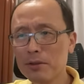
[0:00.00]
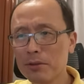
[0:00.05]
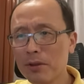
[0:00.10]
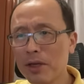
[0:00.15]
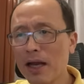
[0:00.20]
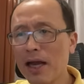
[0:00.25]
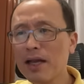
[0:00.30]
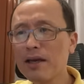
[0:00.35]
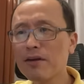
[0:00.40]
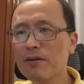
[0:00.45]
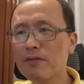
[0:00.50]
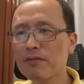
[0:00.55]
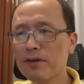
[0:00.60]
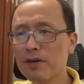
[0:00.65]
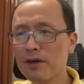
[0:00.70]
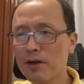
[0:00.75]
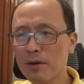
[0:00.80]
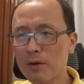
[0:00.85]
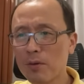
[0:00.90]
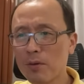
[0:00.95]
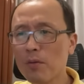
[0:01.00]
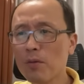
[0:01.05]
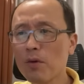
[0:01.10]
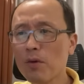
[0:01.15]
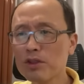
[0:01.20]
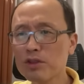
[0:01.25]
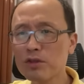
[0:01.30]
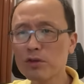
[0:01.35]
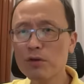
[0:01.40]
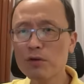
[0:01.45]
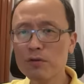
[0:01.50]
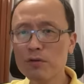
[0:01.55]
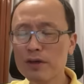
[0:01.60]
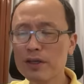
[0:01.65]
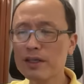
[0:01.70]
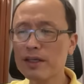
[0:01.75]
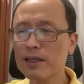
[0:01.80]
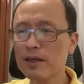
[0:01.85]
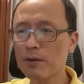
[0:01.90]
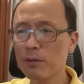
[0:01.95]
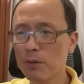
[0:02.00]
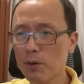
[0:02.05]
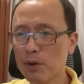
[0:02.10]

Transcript: kind of watch over the